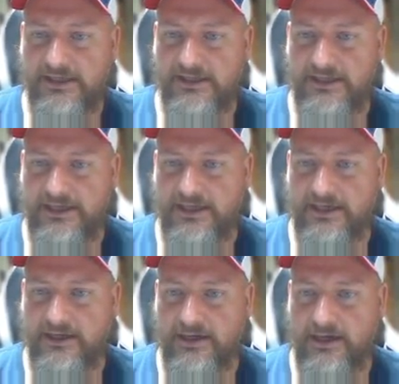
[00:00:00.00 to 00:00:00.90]

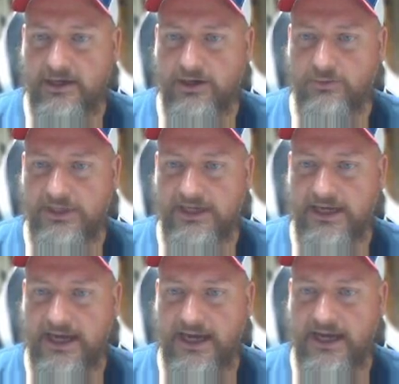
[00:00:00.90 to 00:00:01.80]
Then we
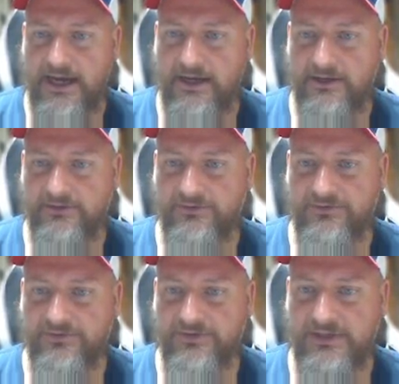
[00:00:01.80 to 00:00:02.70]

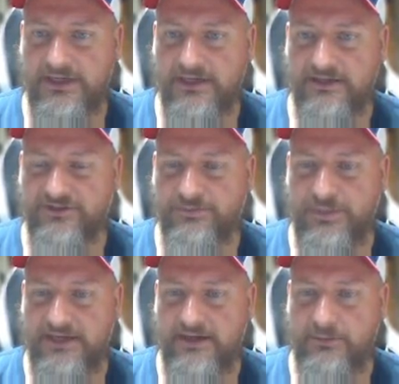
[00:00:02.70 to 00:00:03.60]
have, this is
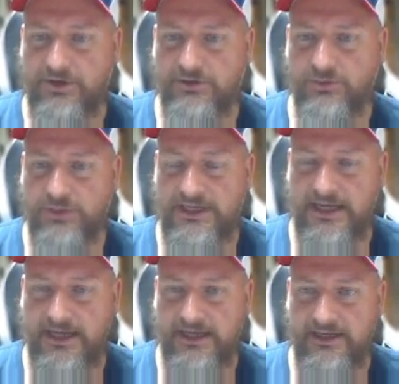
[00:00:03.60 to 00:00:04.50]
pin number
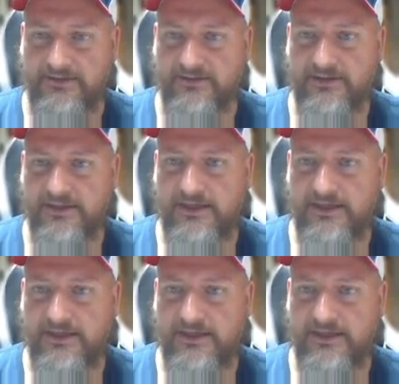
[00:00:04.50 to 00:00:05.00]
28.